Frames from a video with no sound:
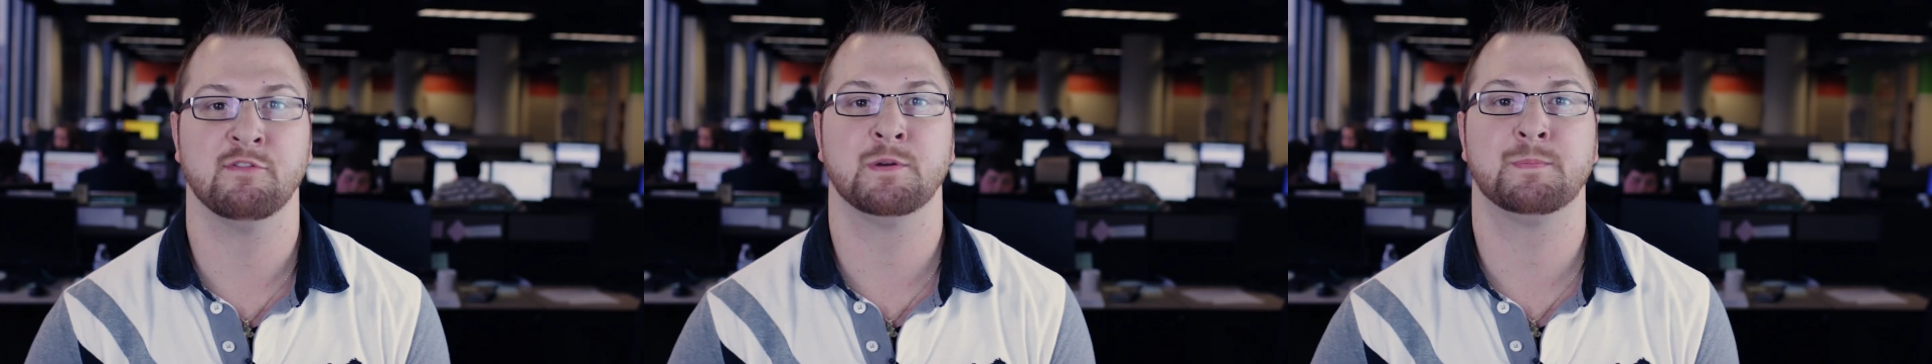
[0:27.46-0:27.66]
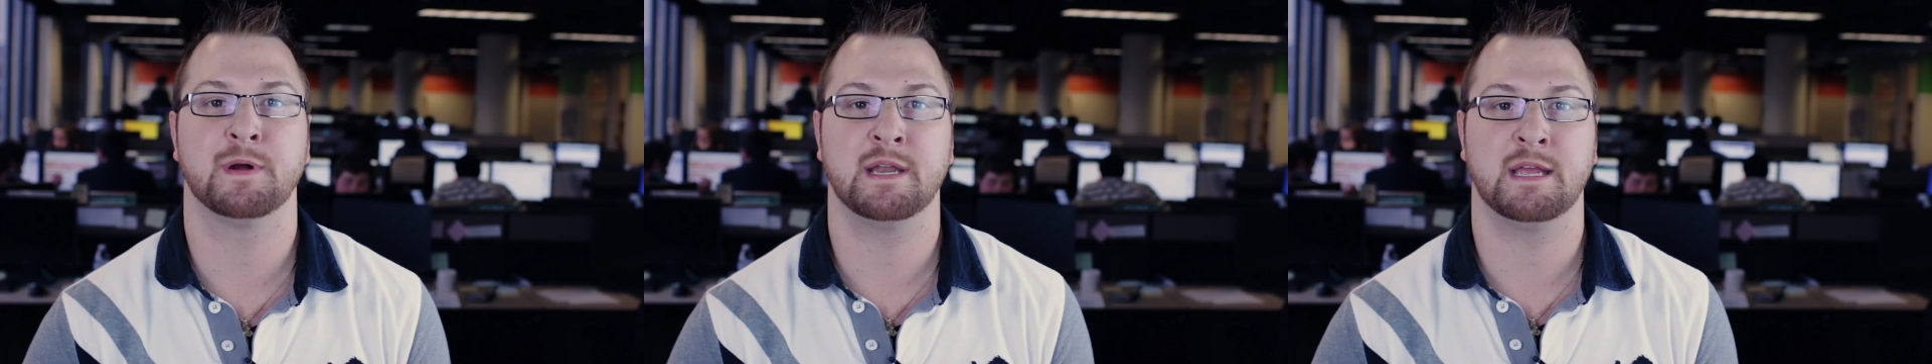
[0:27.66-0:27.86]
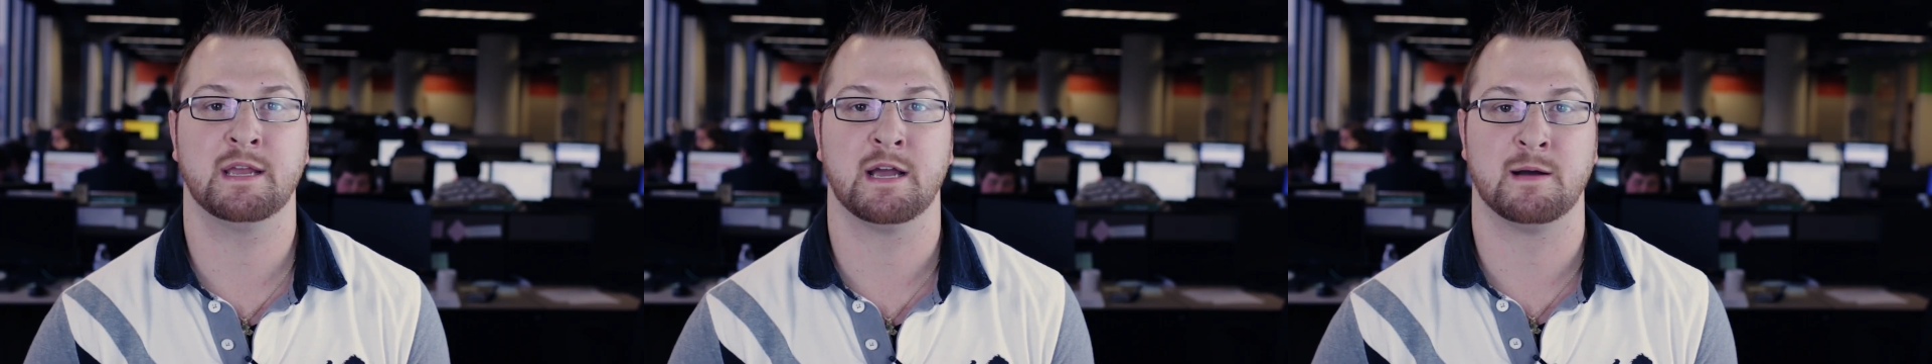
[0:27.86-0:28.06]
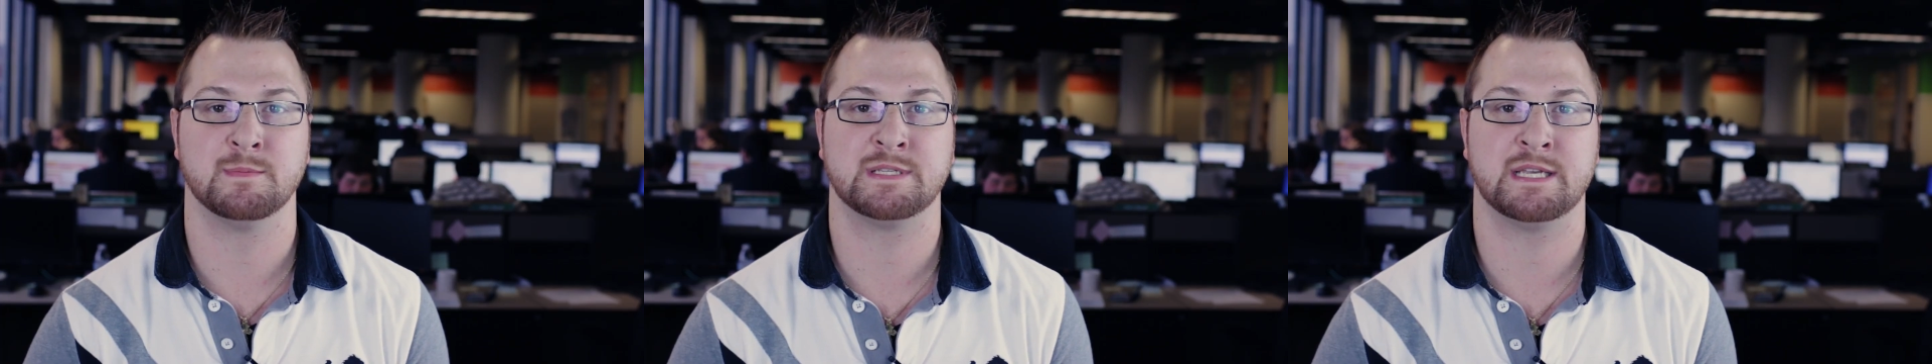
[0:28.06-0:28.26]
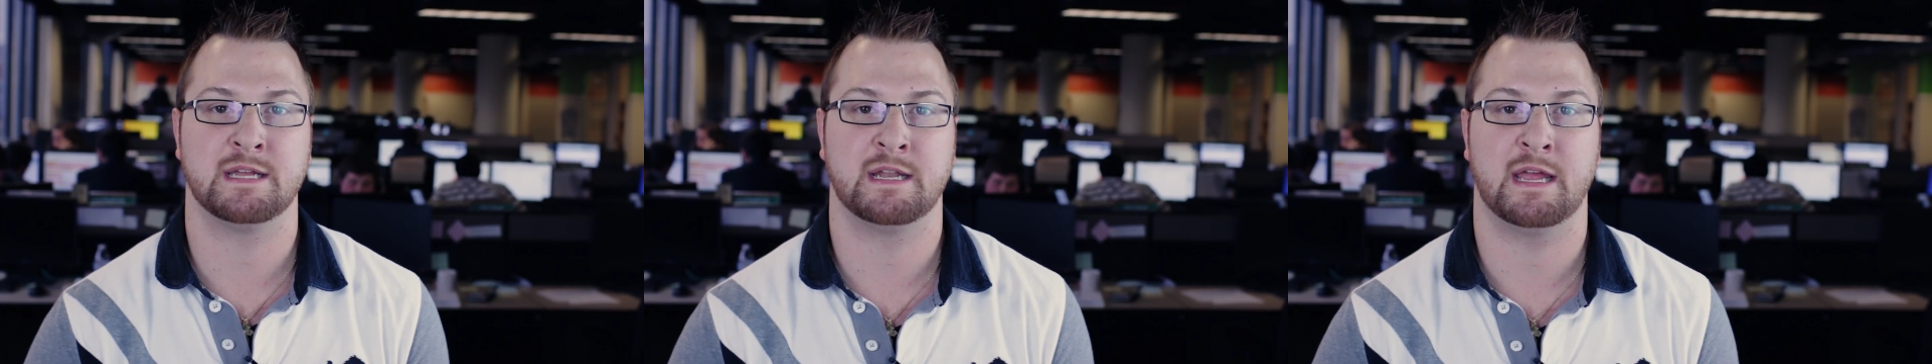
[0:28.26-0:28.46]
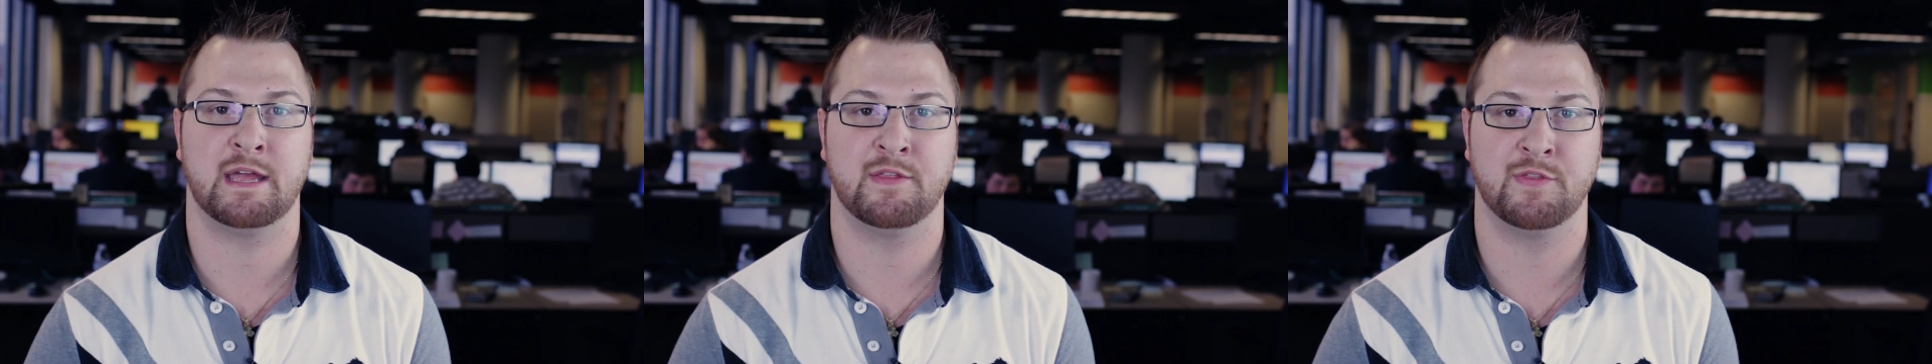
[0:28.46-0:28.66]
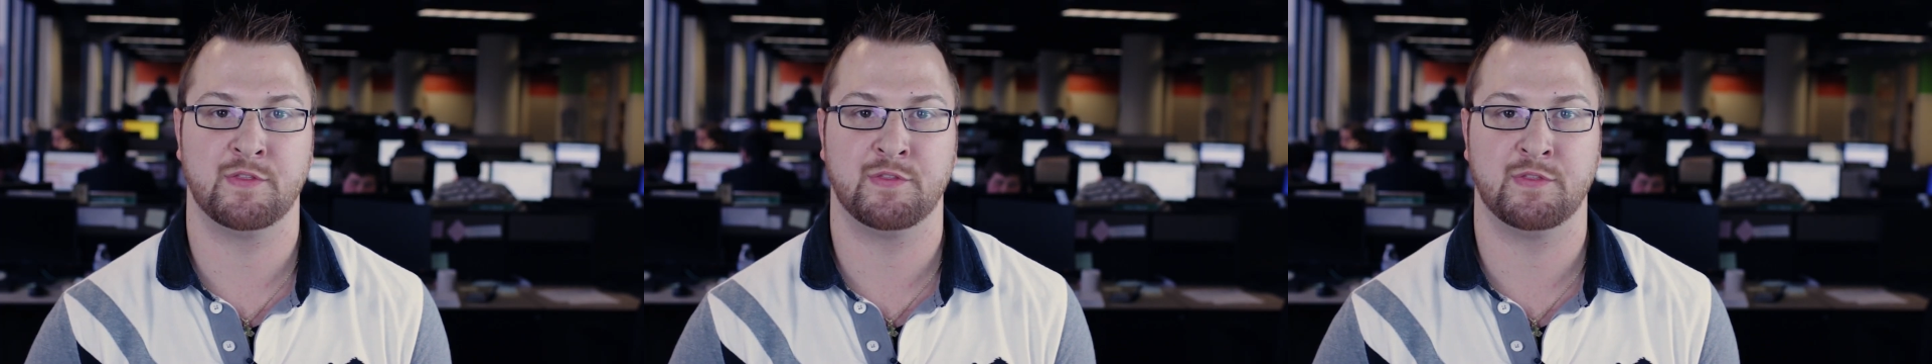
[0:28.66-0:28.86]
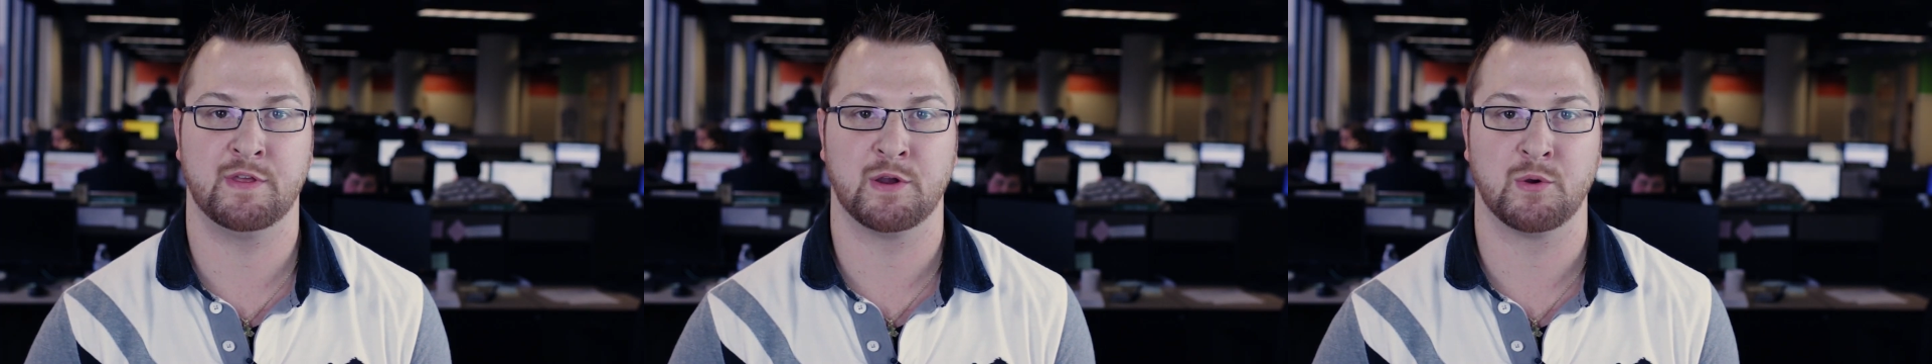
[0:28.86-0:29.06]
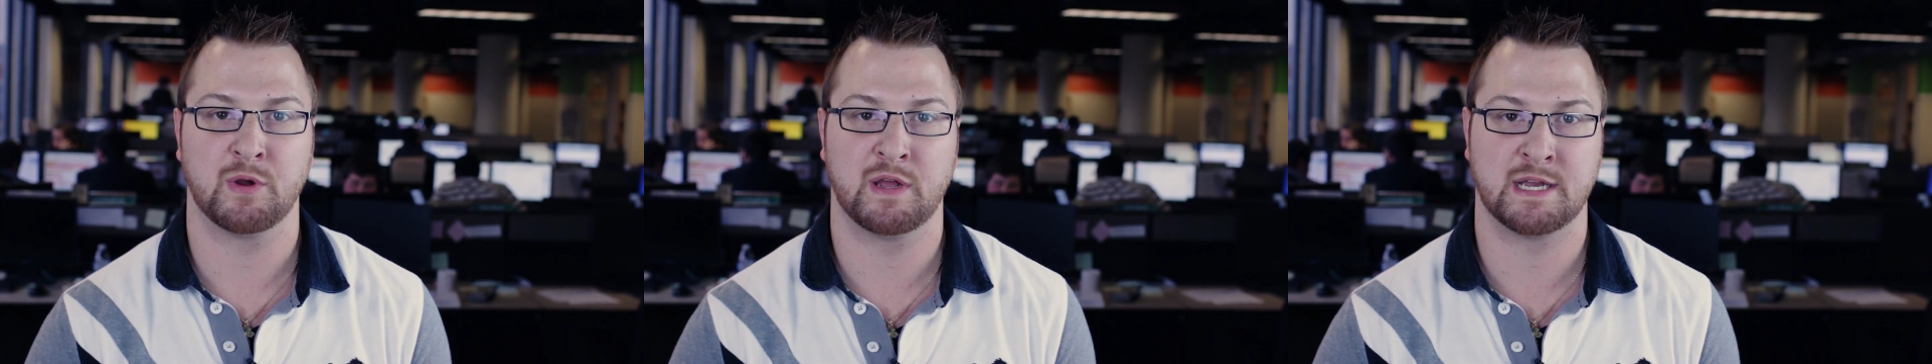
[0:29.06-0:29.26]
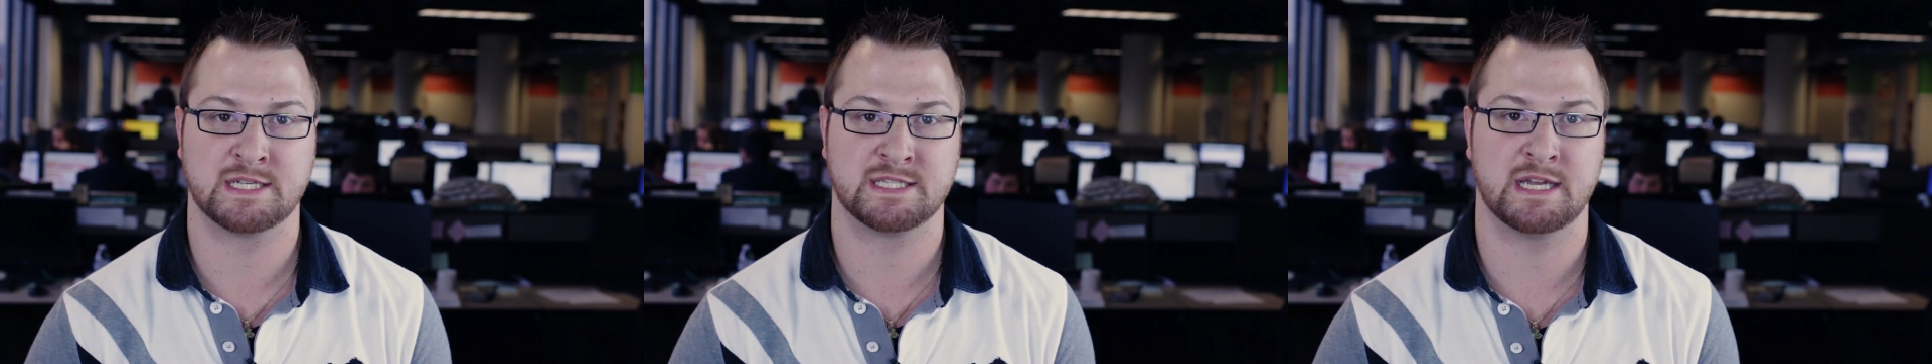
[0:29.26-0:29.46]
Everybody comes in and
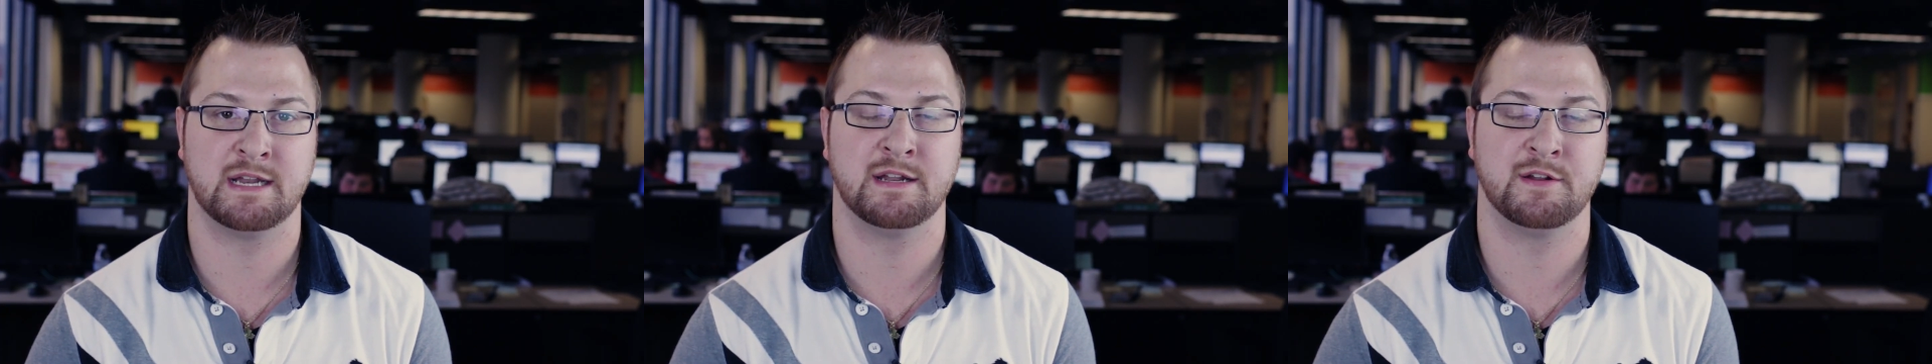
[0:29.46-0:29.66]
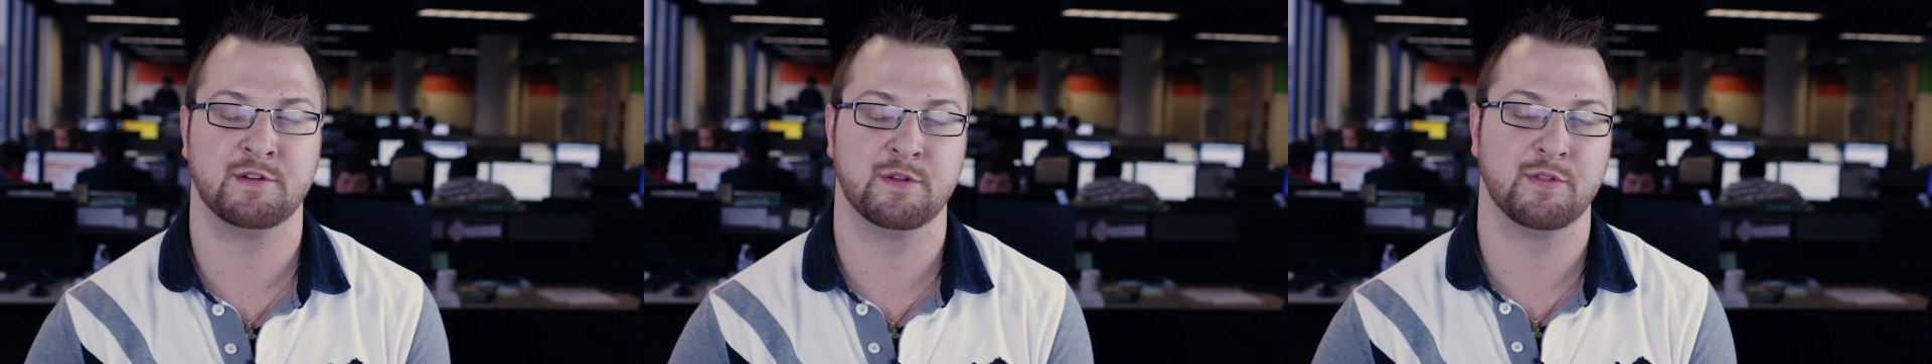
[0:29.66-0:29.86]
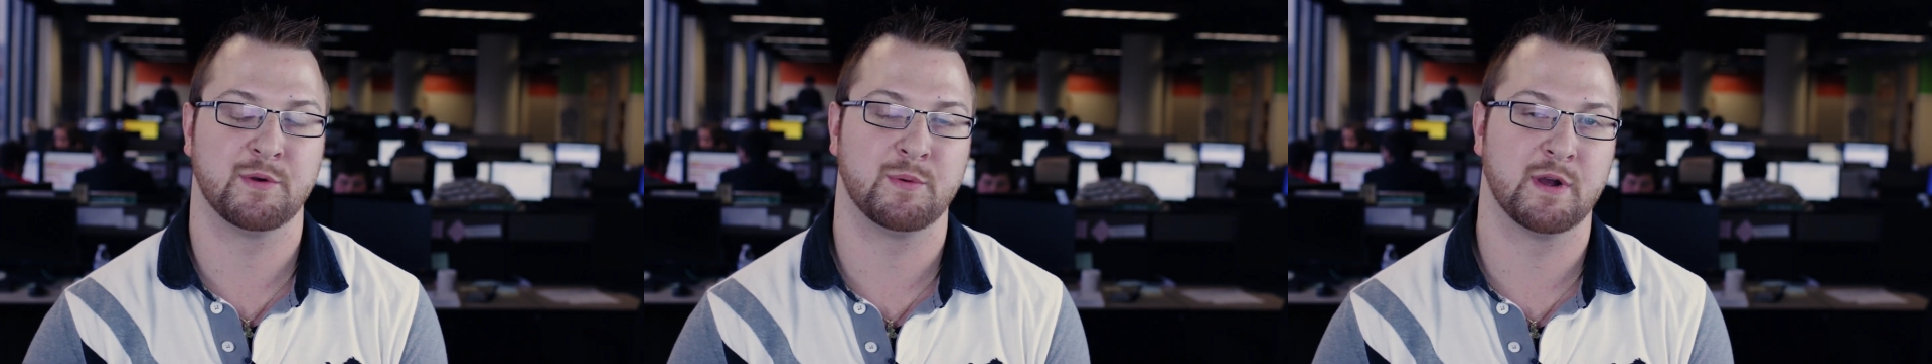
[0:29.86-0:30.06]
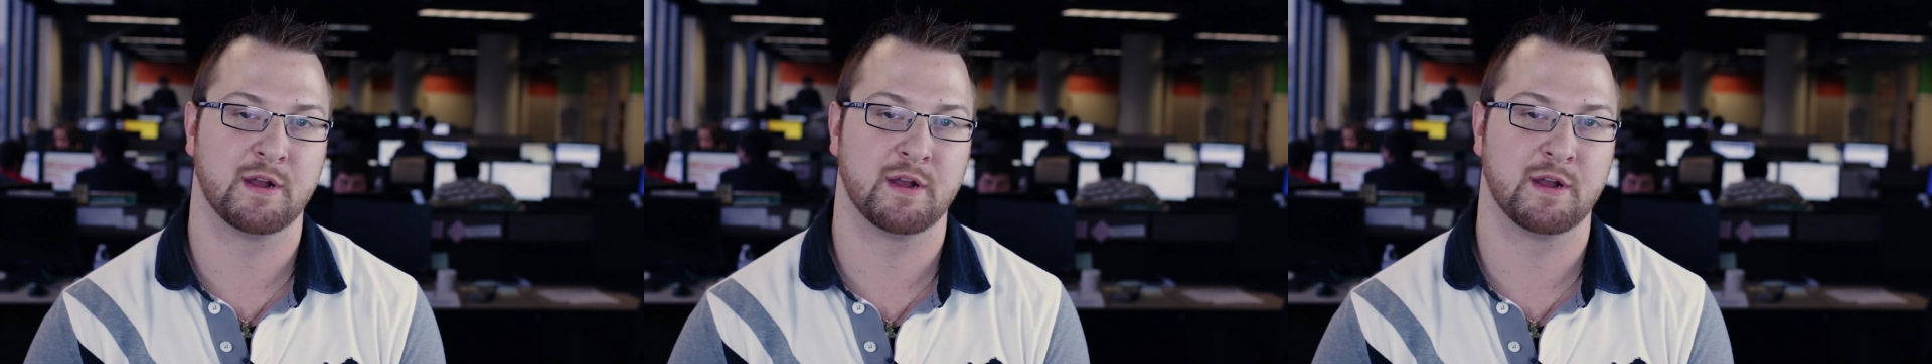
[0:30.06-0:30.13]
they're excited to do their